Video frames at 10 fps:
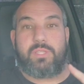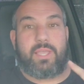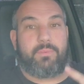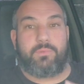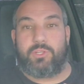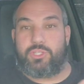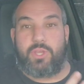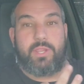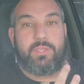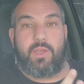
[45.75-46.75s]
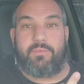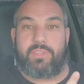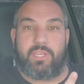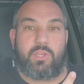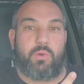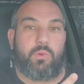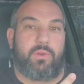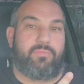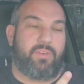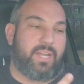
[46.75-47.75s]
Like, I'm going to show you everything going
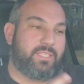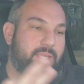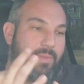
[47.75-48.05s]
on at Fonz.